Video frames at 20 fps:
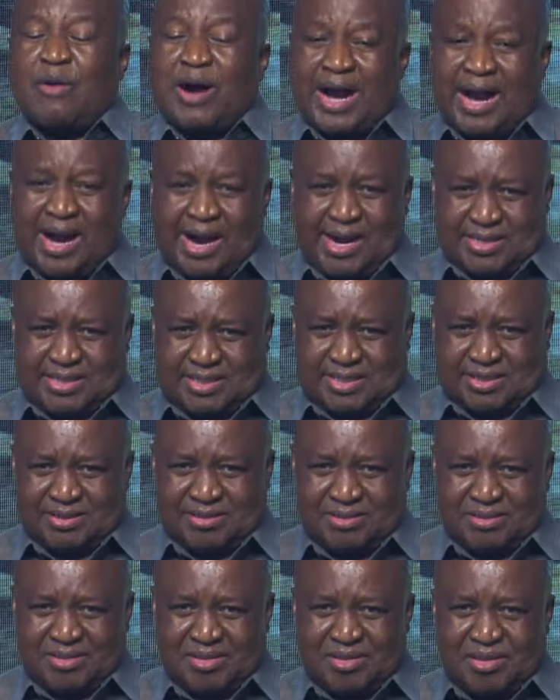heart.
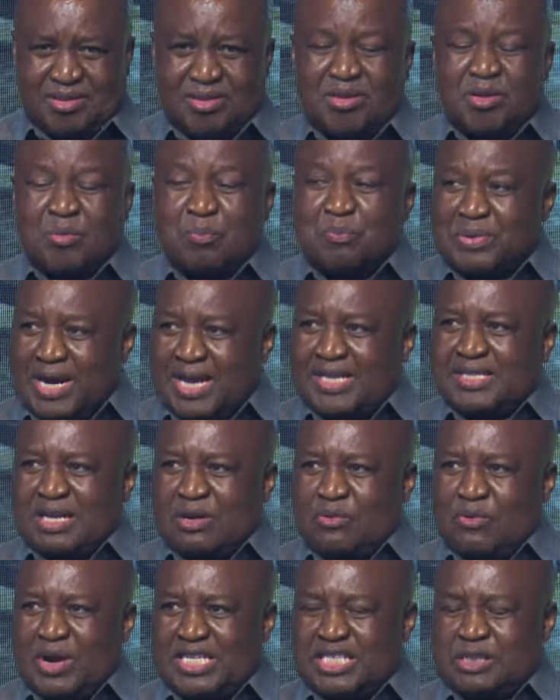Praise
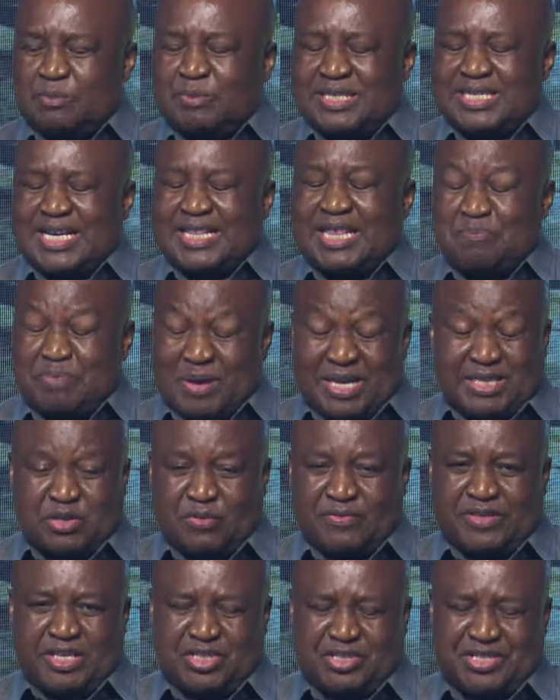and worship is at the base
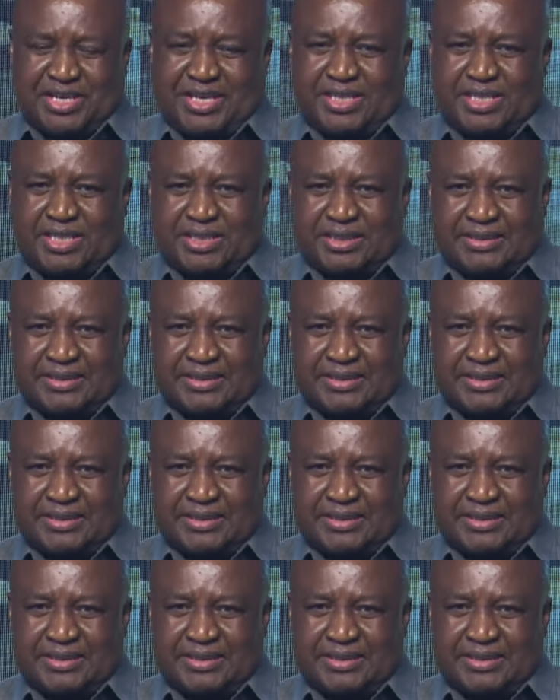of this church.